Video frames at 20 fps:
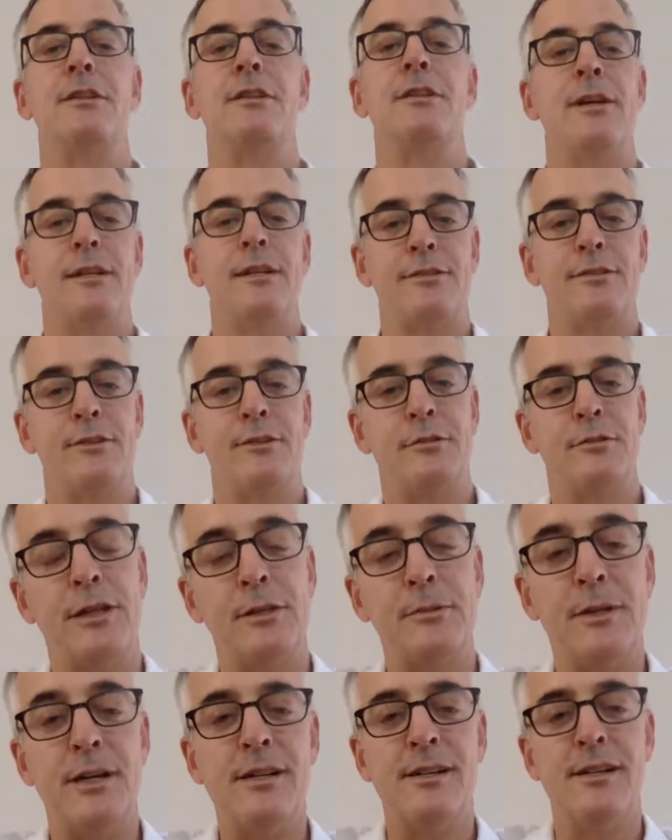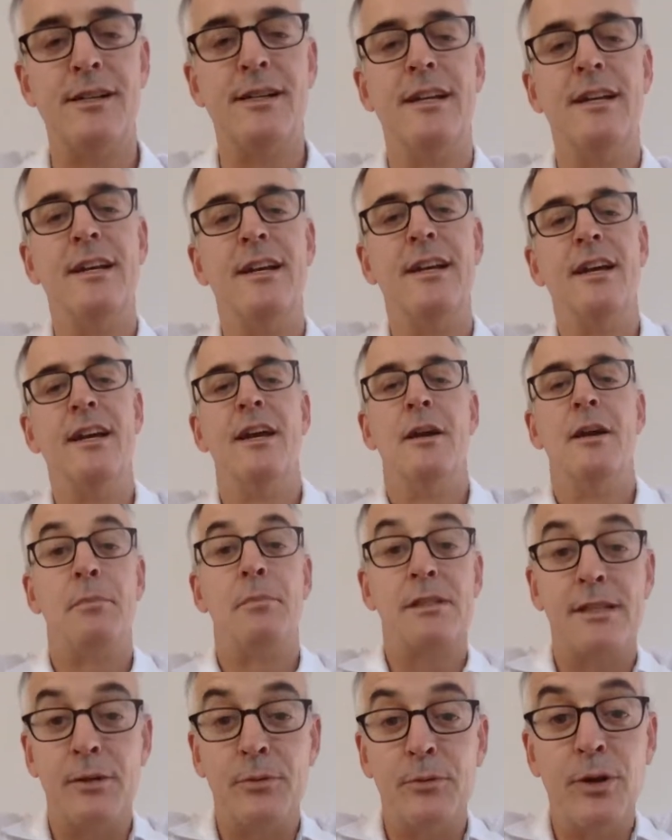know how to sew very well,
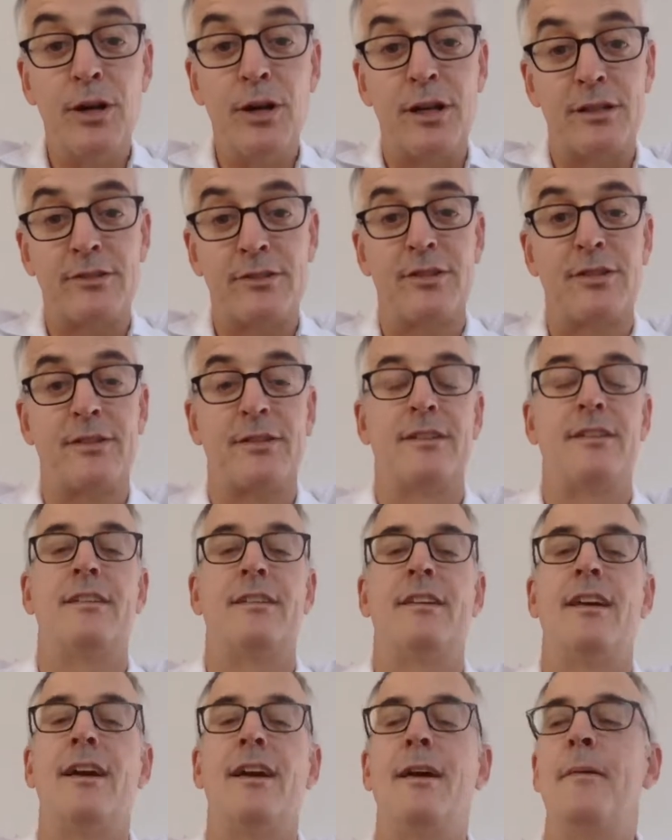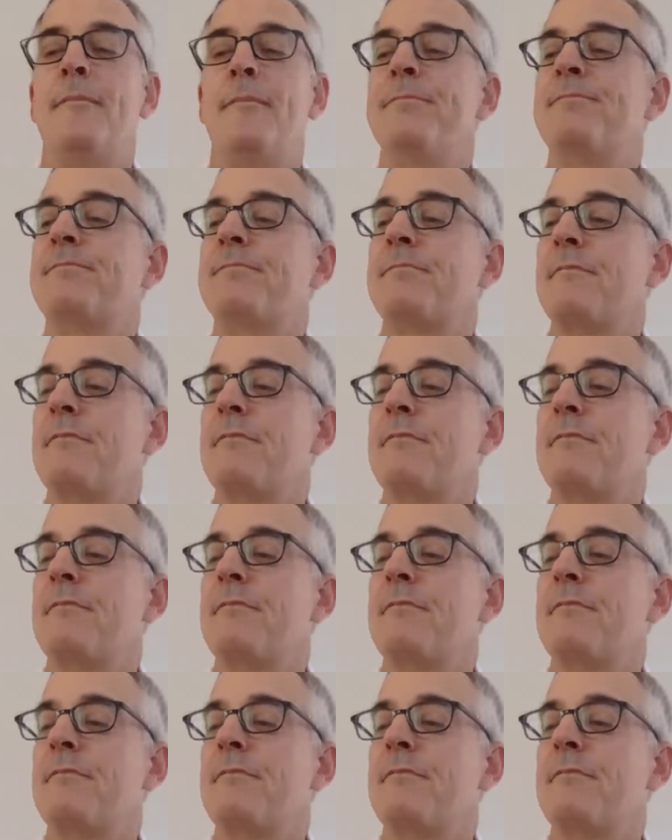but they worked. And